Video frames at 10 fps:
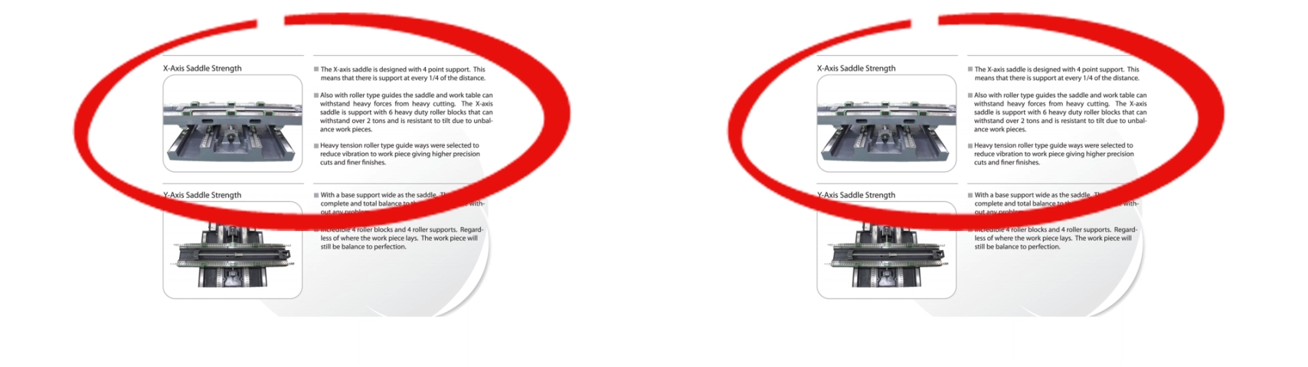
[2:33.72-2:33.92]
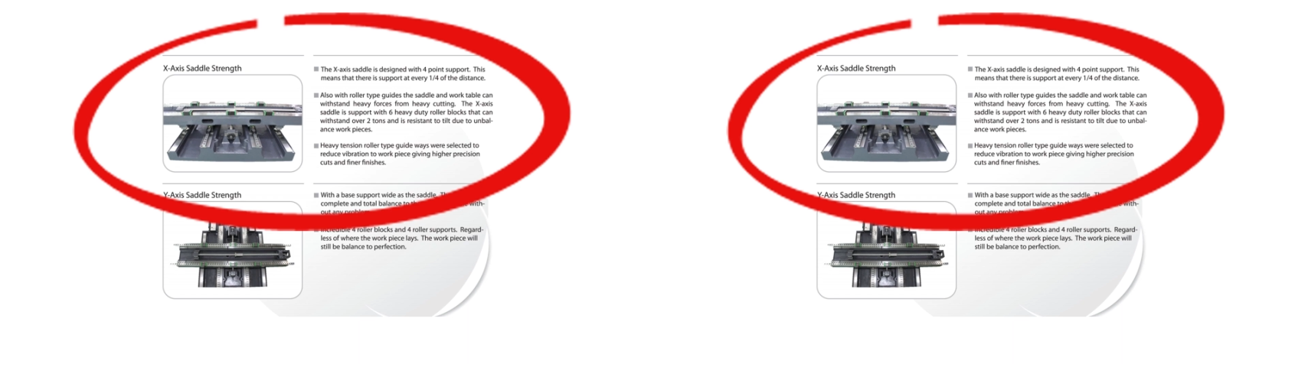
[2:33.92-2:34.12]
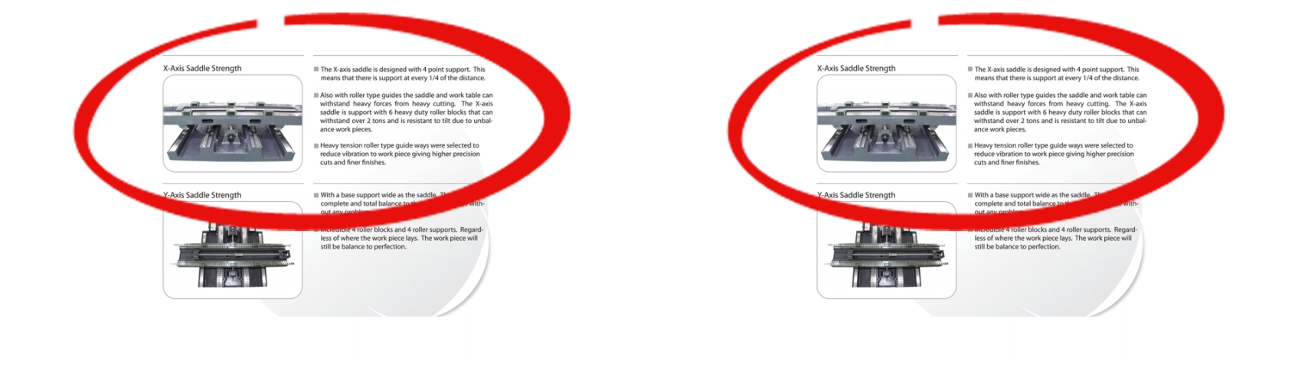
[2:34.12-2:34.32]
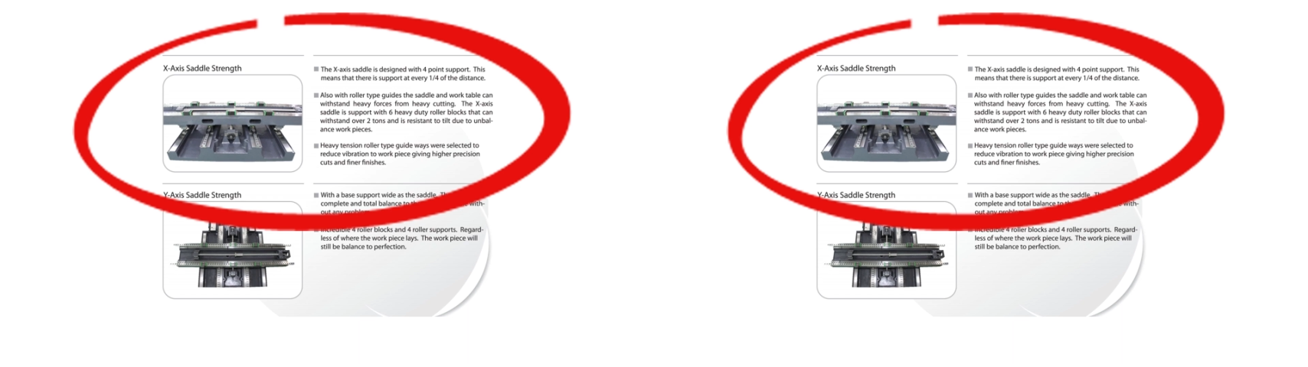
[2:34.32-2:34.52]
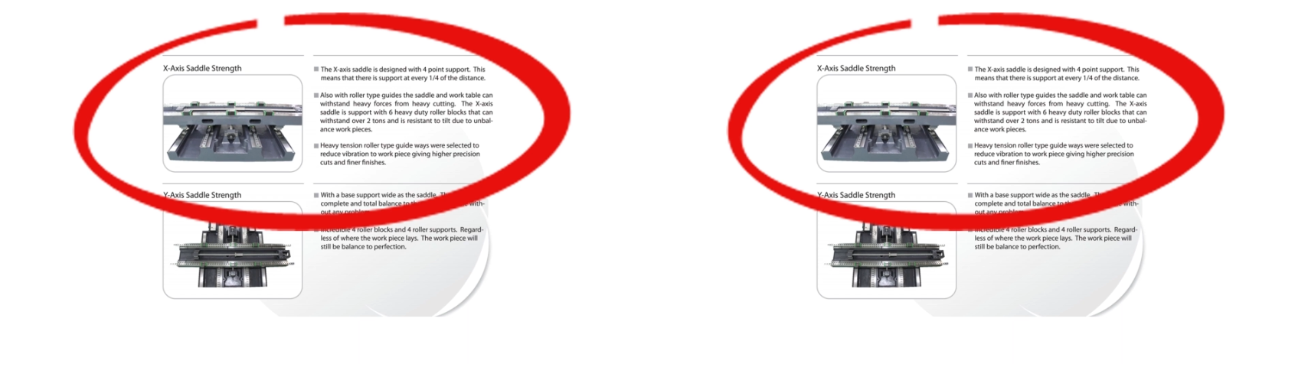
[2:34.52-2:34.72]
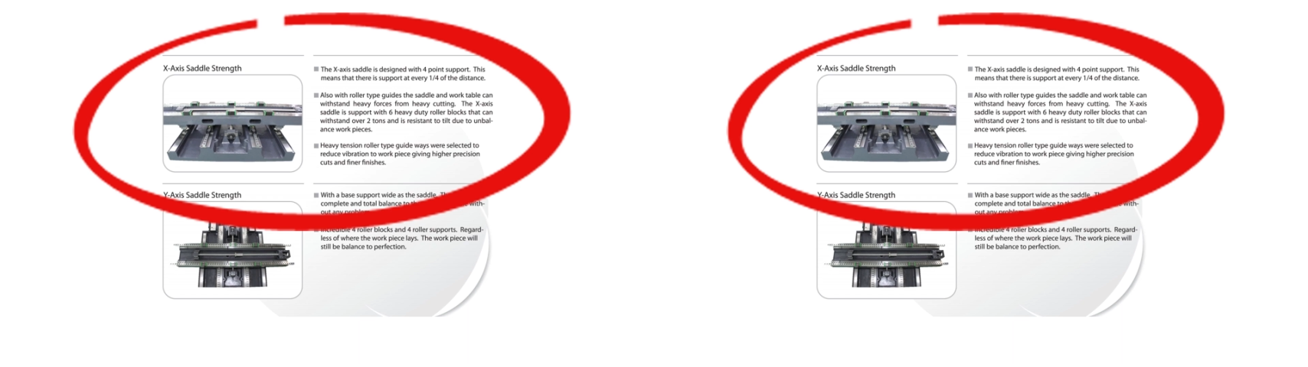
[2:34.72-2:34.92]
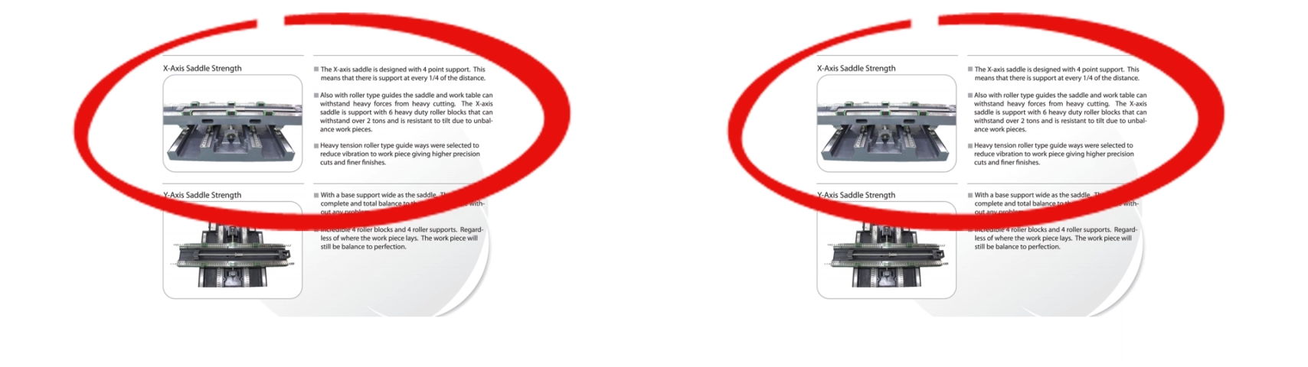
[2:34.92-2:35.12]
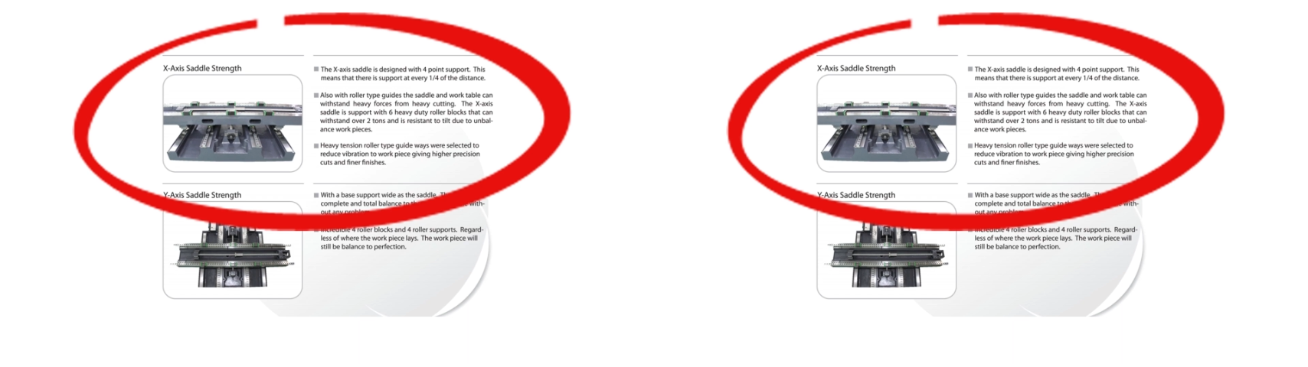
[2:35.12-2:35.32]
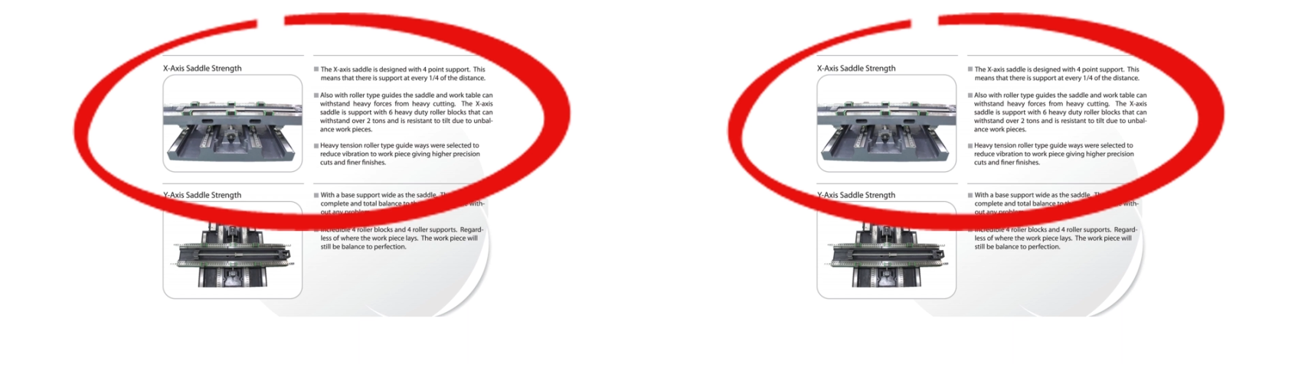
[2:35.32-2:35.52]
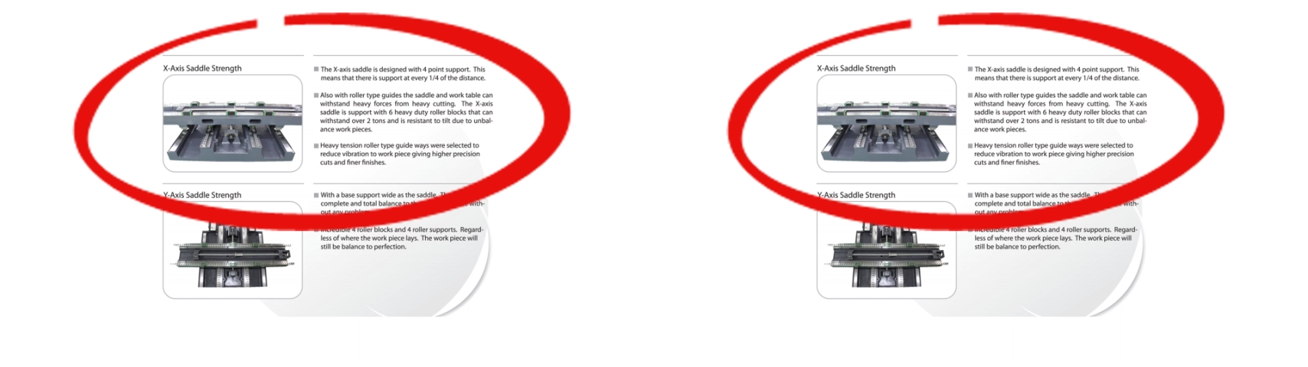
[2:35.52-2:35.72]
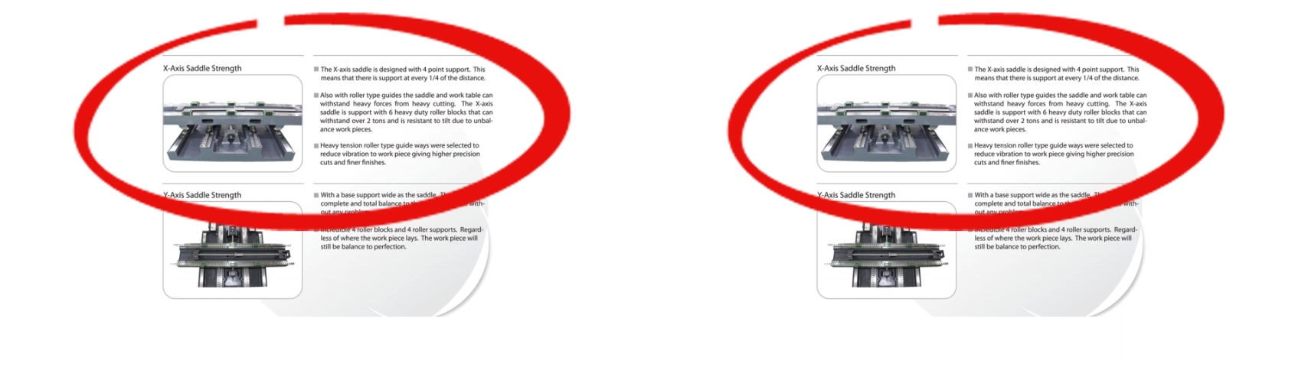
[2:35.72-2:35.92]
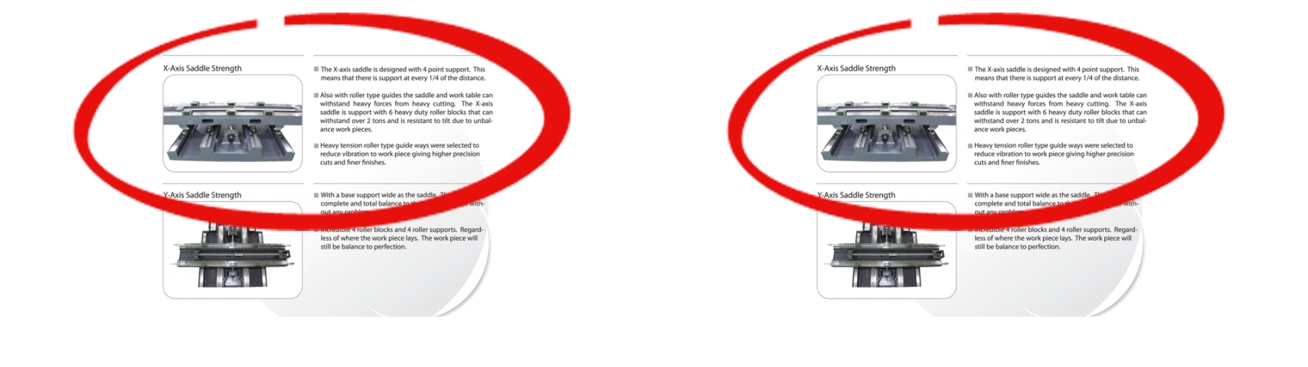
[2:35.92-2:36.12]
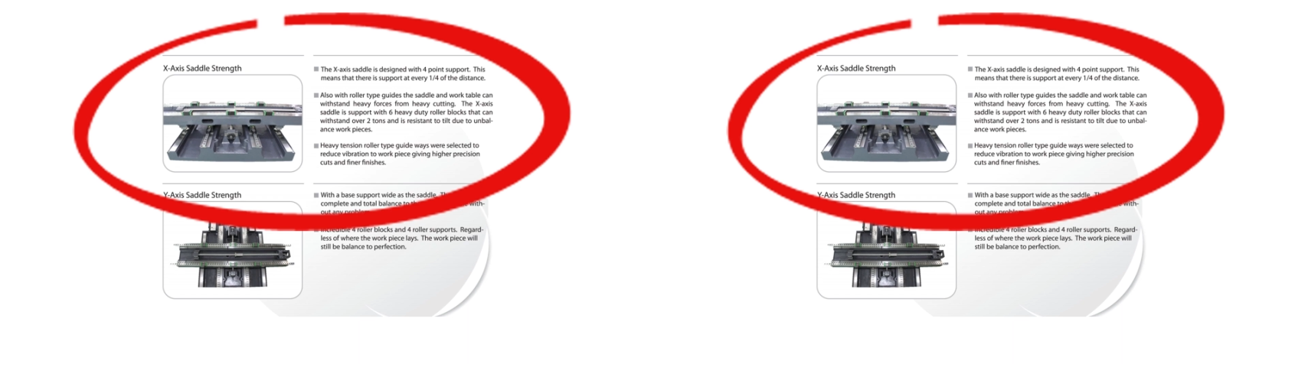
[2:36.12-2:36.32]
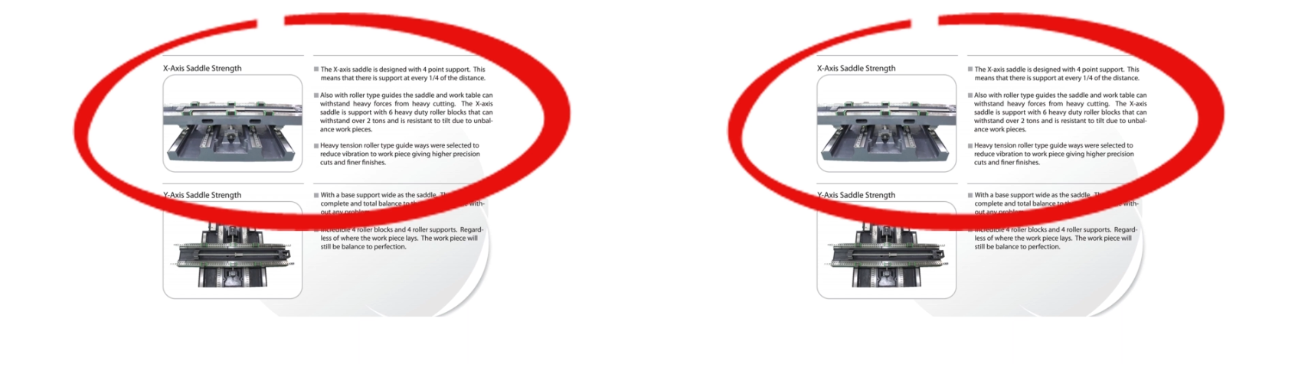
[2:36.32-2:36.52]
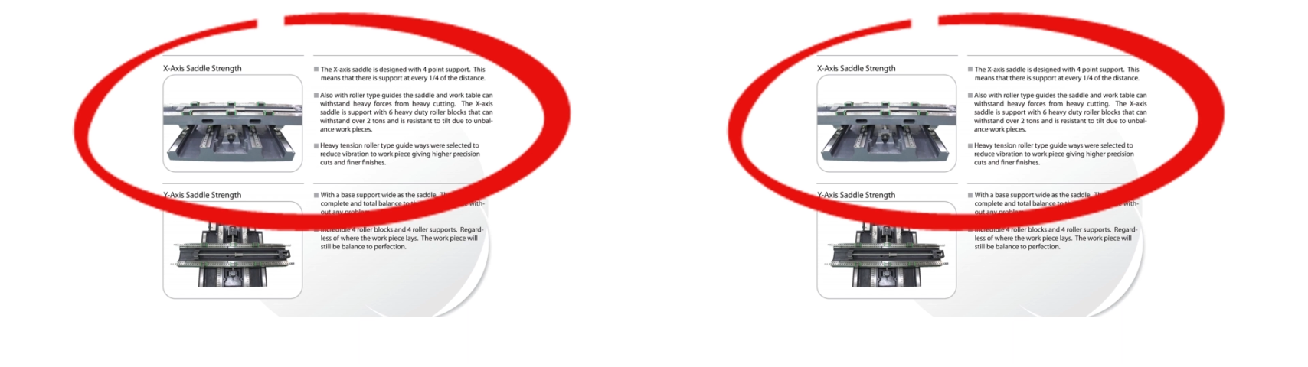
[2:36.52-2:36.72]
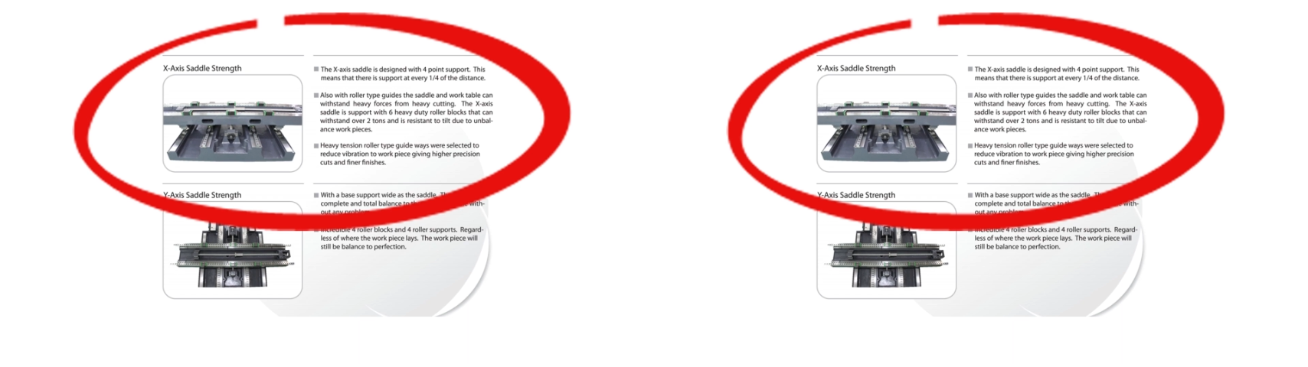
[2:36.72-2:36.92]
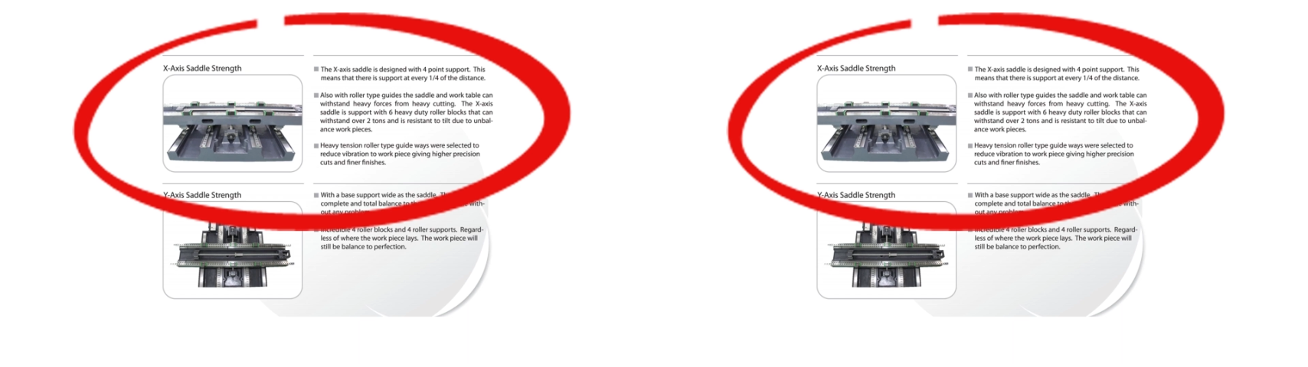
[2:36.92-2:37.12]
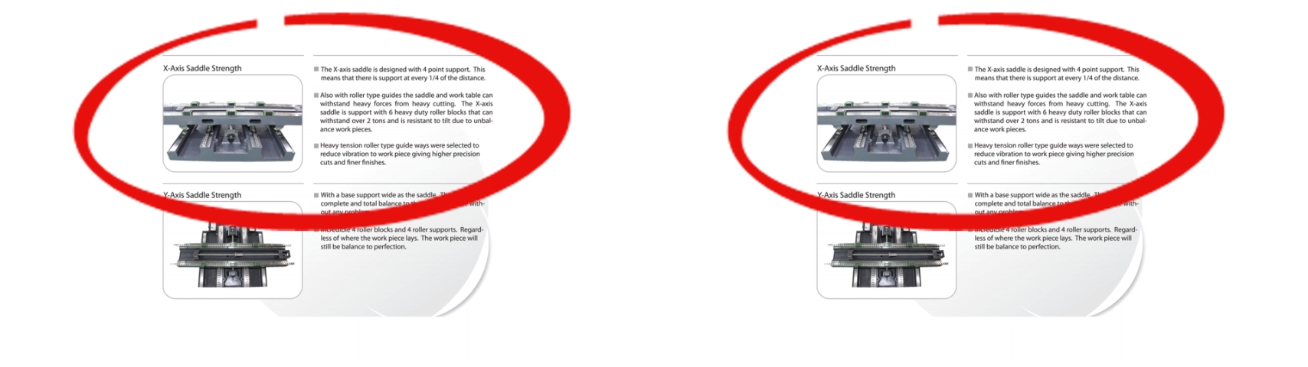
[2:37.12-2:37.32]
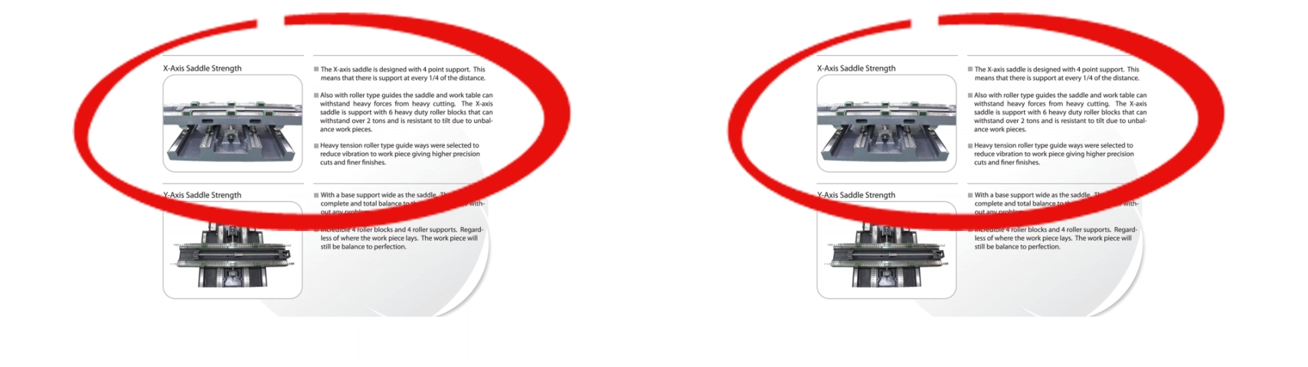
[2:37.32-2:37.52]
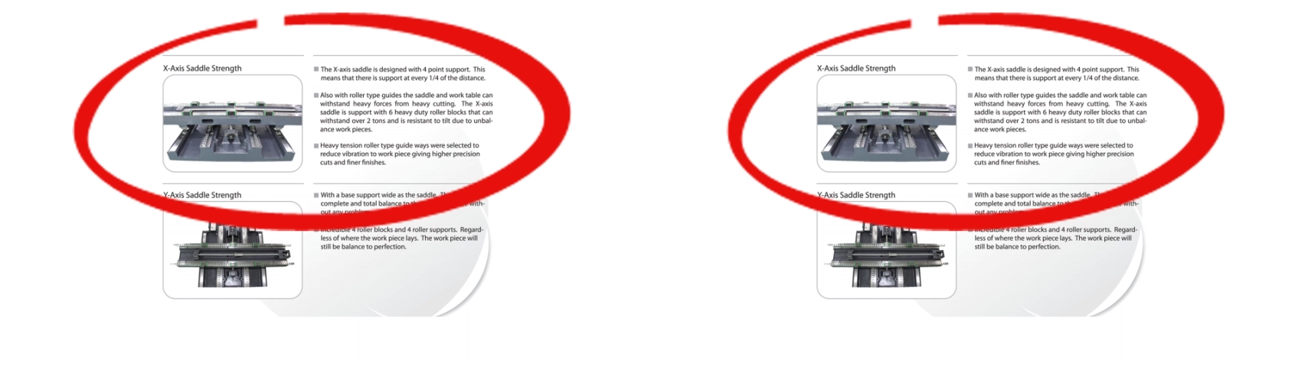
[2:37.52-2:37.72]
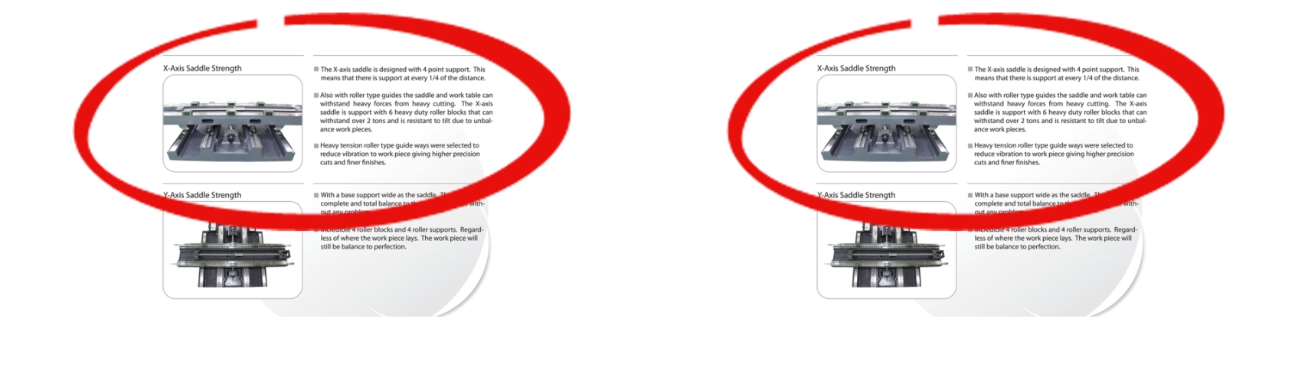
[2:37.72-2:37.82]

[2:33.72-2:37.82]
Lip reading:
[unreadable: no face in view]